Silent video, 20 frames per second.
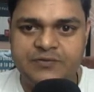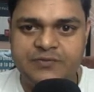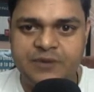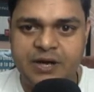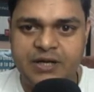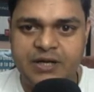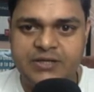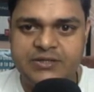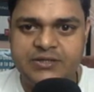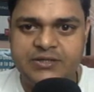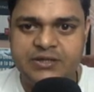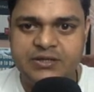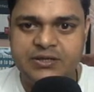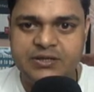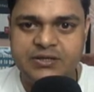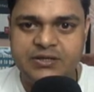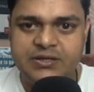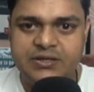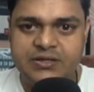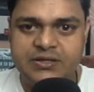files.
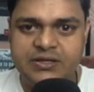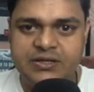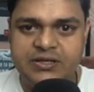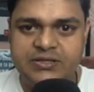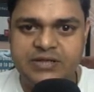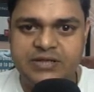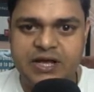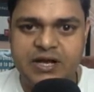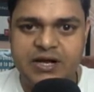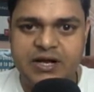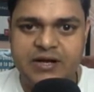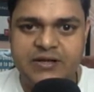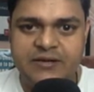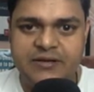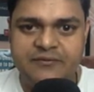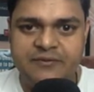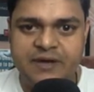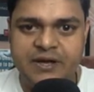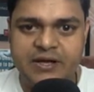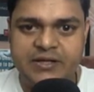These all are
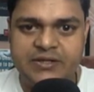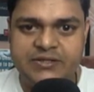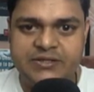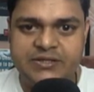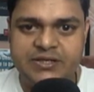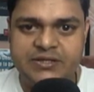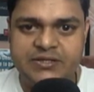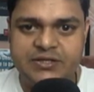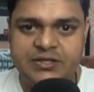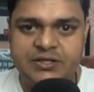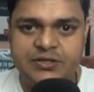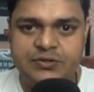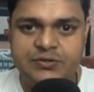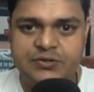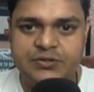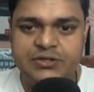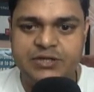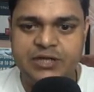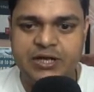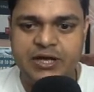the files. Just need to
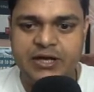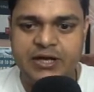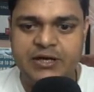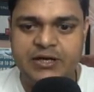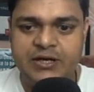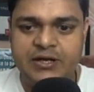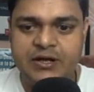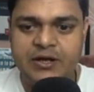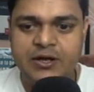select,